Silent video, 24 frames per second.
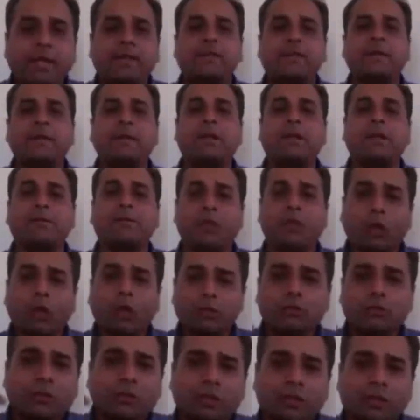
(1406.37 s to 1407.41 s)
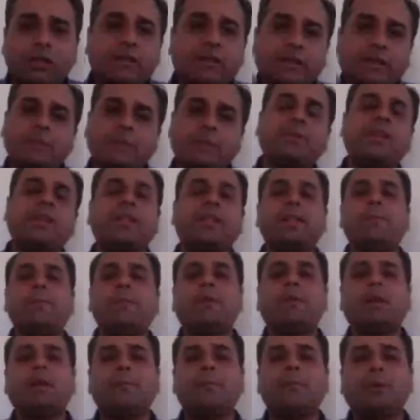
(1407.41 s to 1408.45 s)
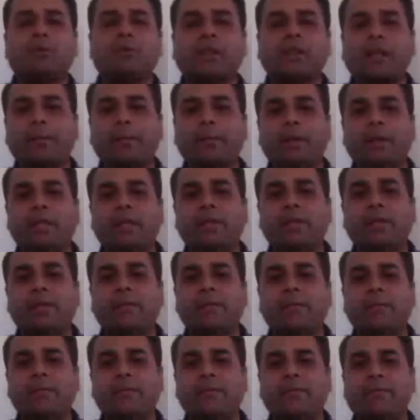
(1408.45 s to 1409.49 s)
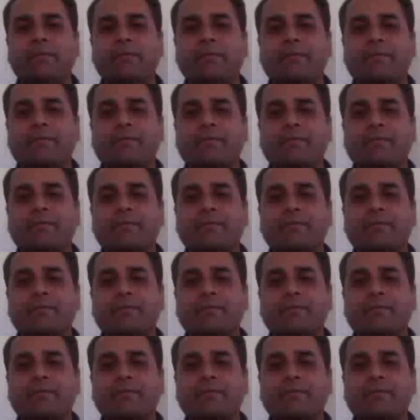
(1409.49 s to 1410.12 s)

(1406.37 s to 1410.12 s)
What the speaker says: give the medicine, but we also learn something deeper about the remedy,